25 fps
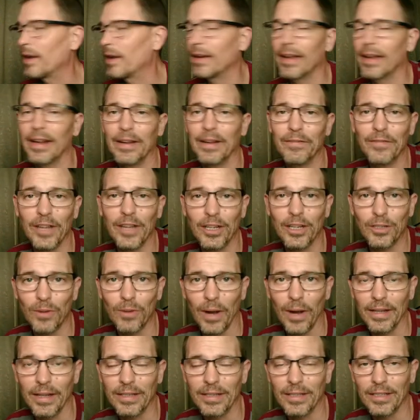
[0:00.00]
And if they
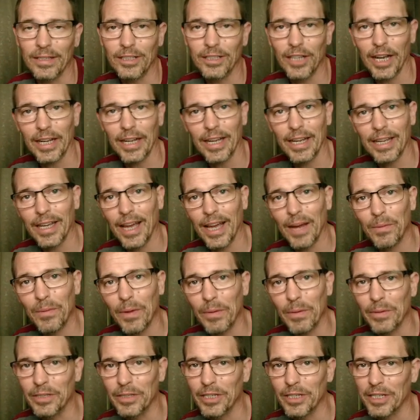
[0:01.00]
tried to check again, we
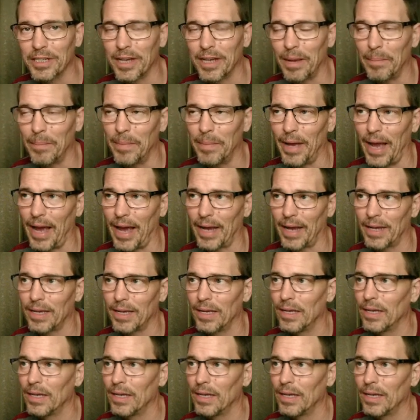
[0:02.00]
would just come back